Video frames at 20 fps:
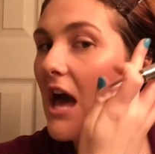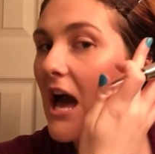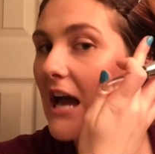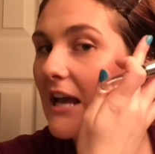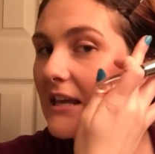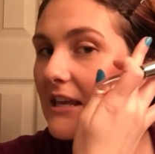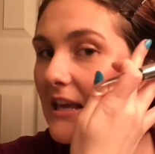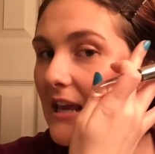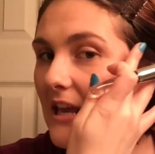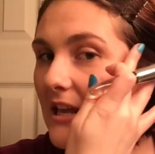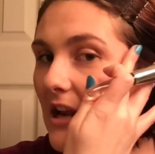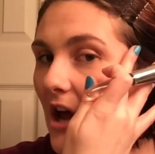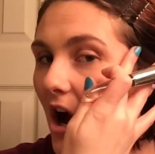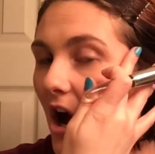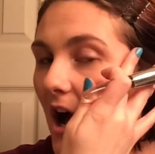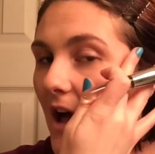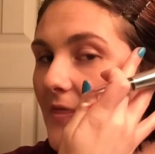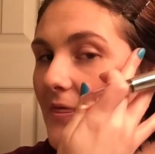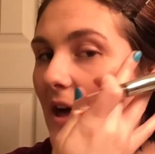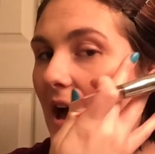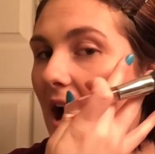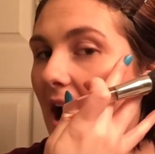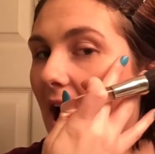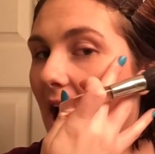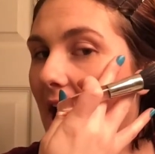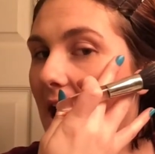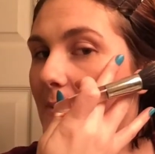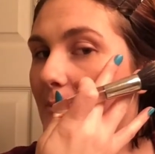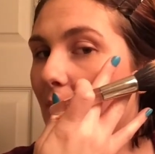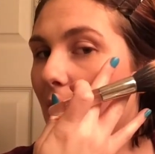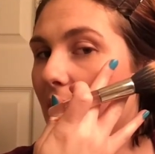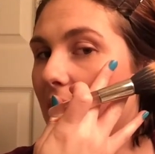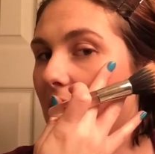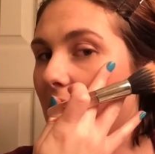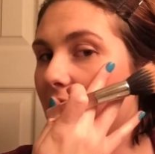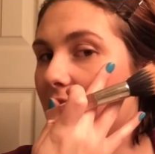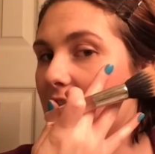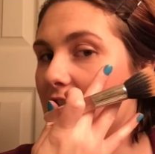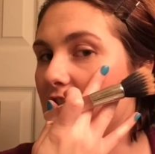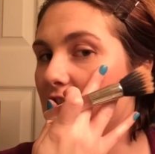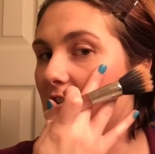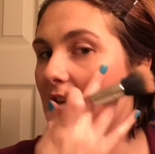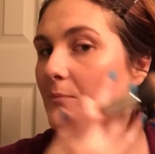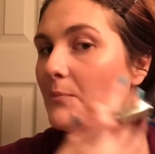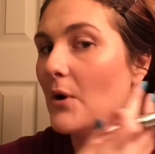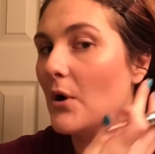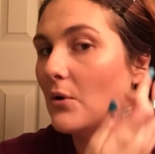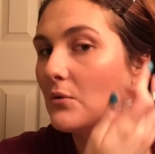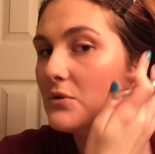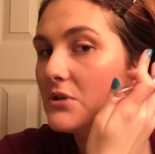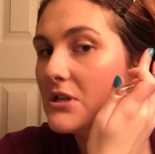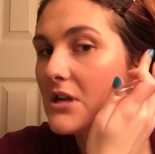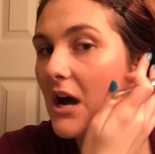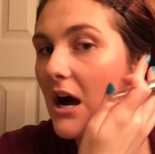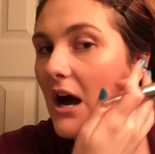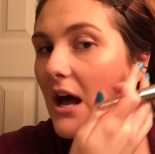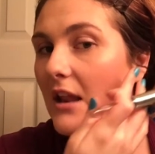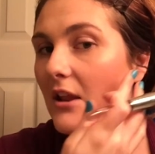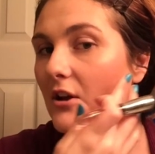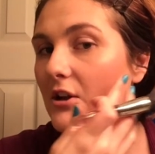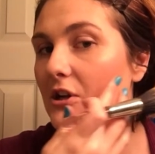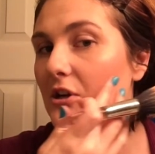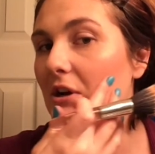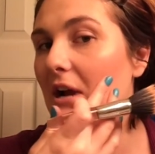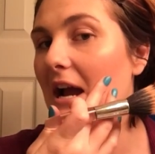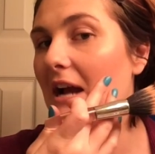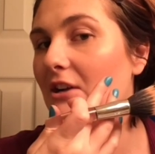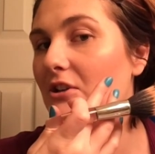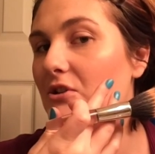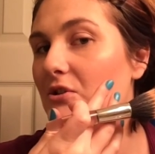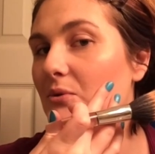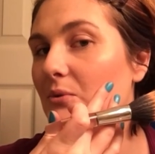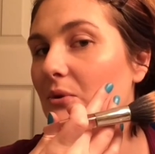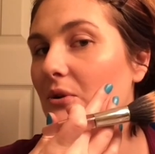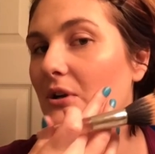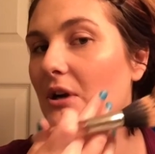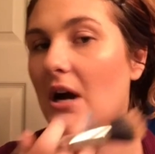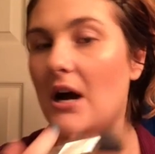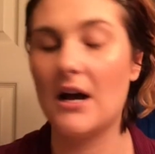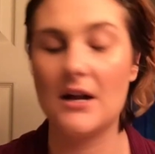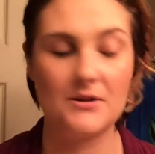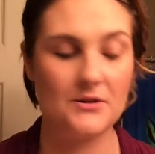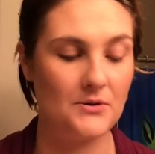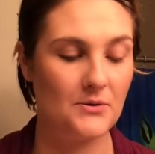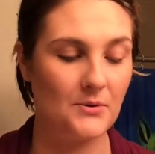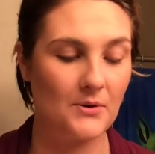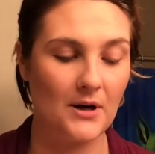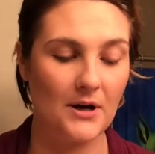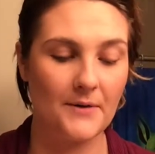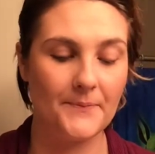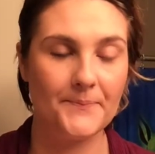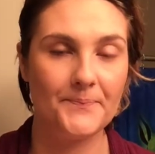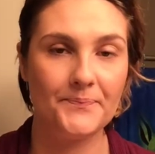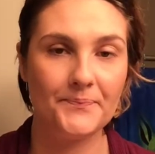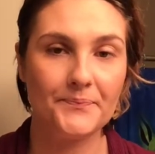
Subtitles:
Again, on the high point of the cheekbone, not on your actual contour.